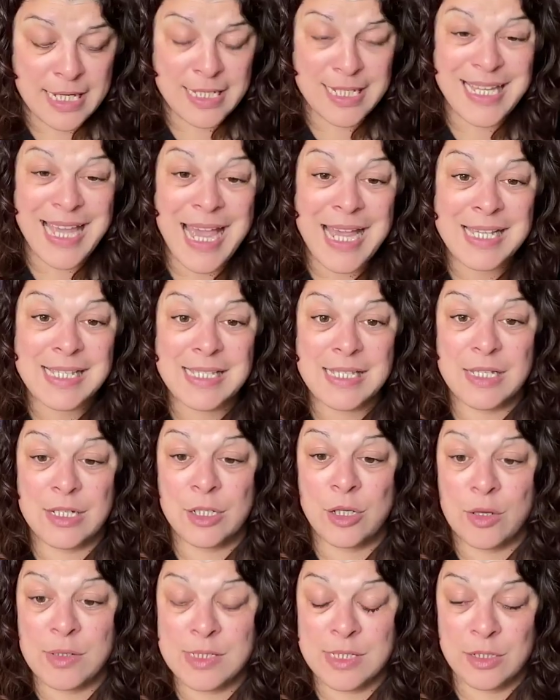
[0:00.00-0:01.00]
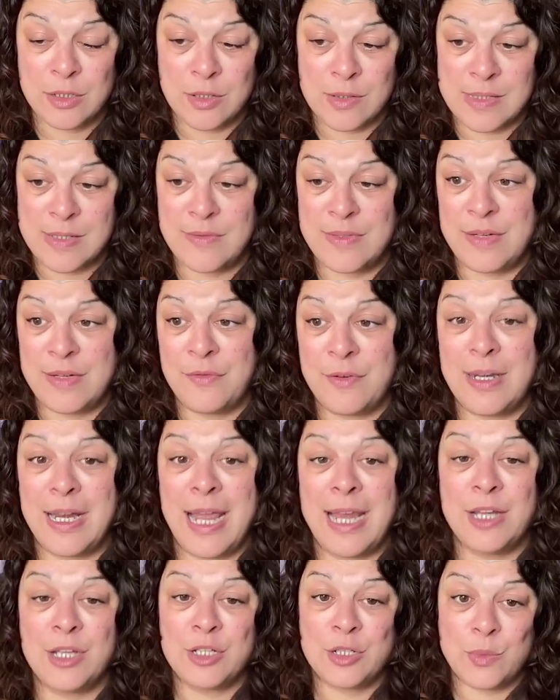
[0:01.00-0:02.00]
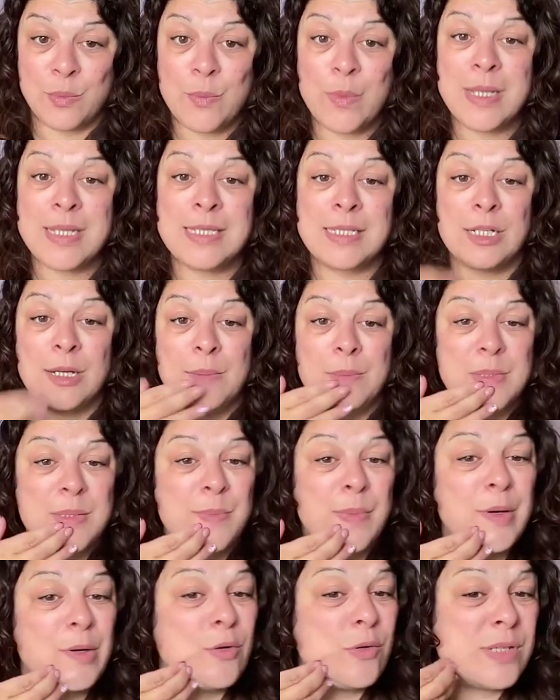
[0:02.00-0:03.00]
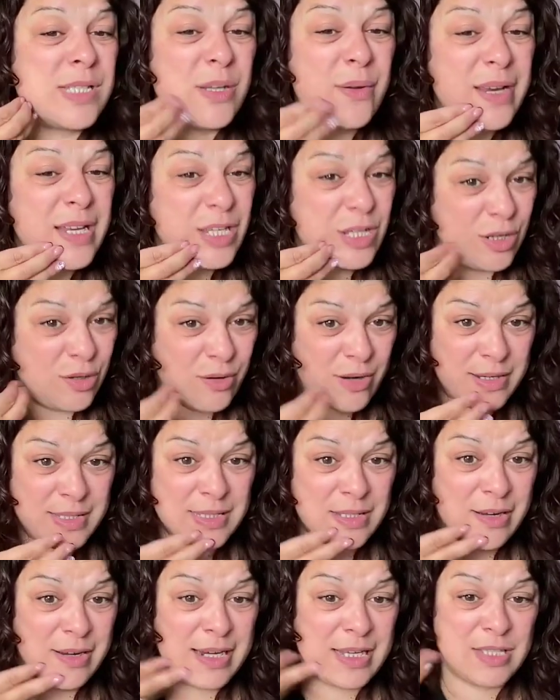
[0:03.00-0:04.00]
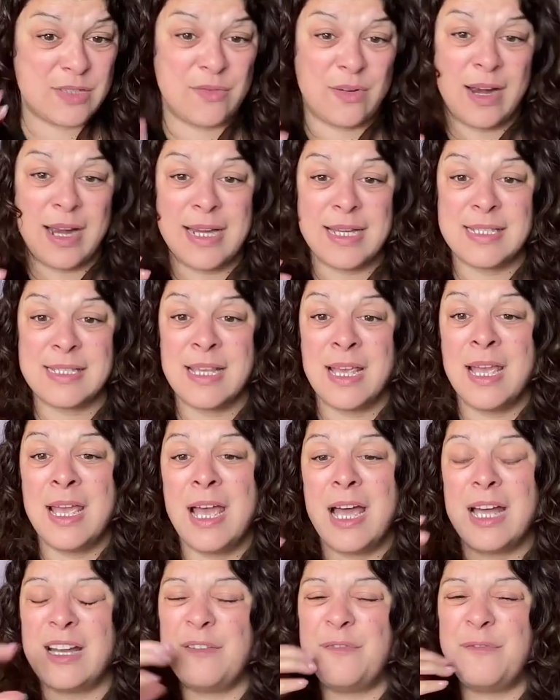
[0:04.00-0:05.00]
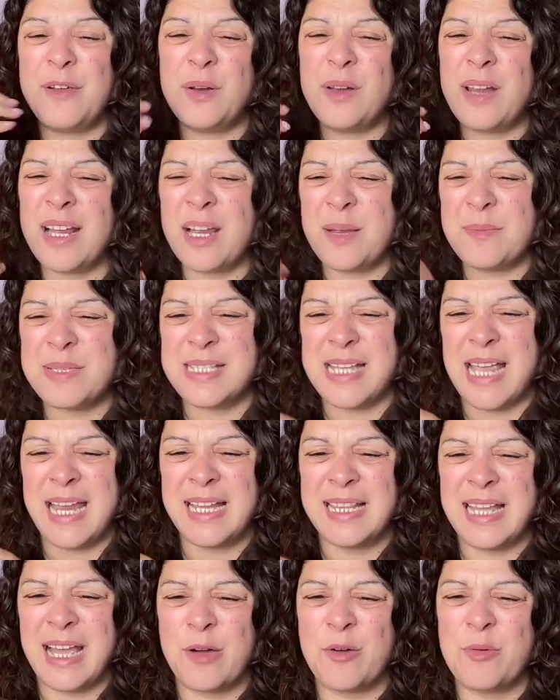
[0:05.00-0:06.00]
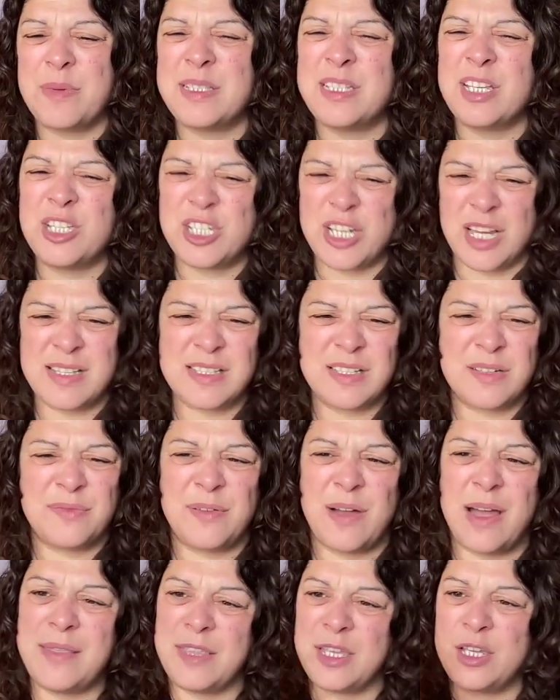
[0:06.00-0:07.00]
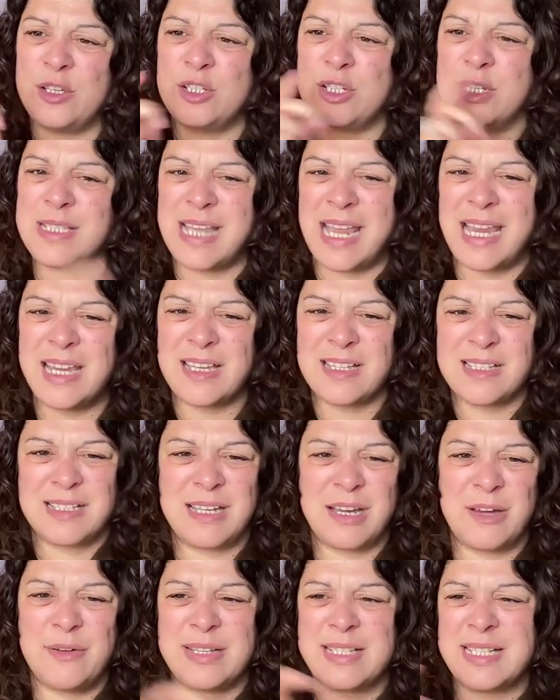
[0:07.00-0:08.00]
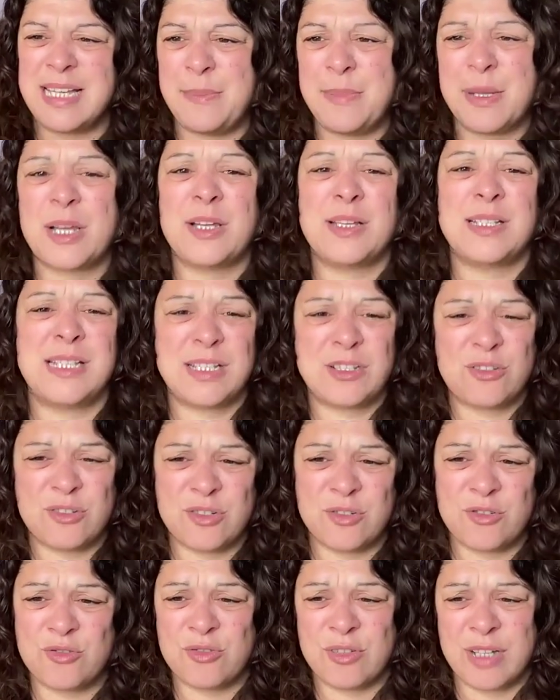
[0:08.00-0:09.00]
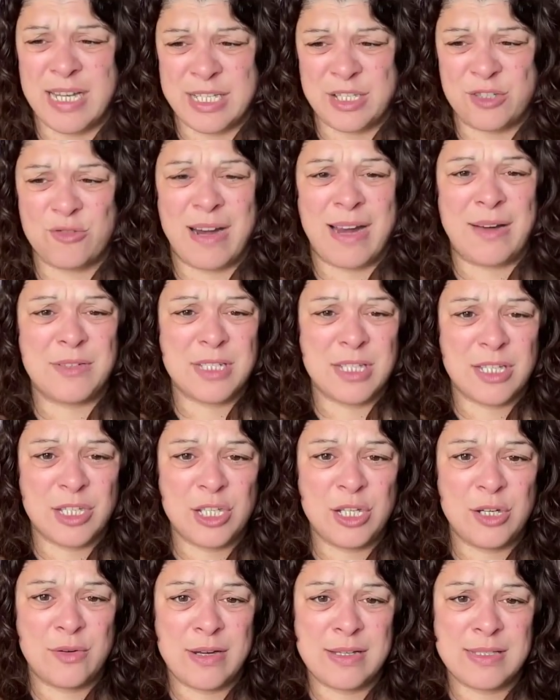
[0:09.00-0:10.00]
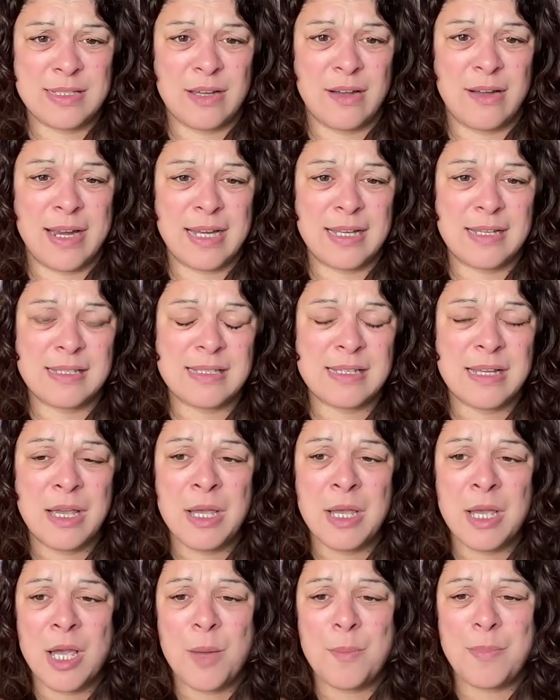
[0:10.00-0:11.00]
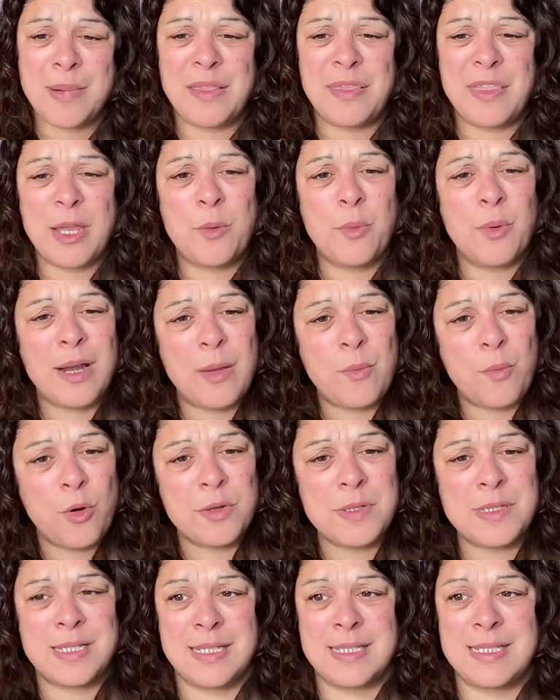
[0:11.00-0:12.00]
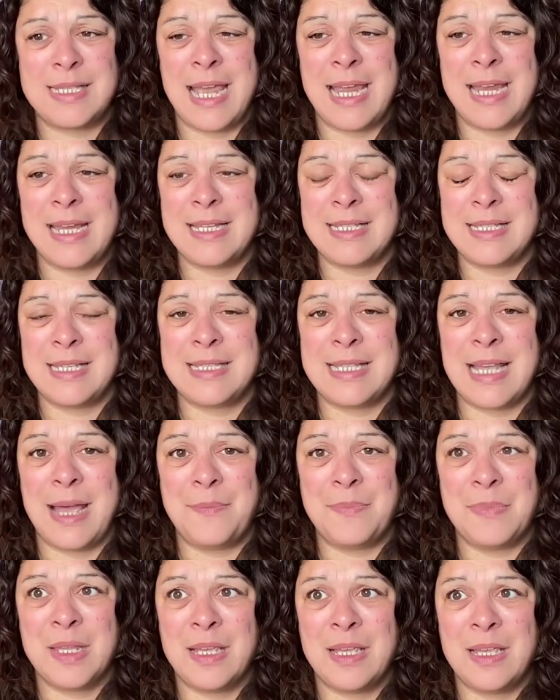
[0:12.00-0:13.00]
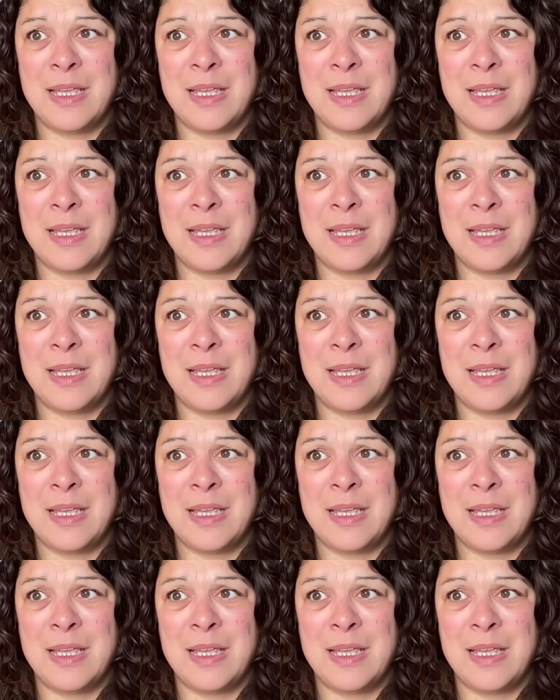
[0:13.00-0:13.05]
in, yes, lots and lots of different ancient wisdoms, but also in neuroscience, right? And I feel like I'm saying that almost to justify that you should take it seriously because it's grounded in neuroscience. But I think what I want to say is that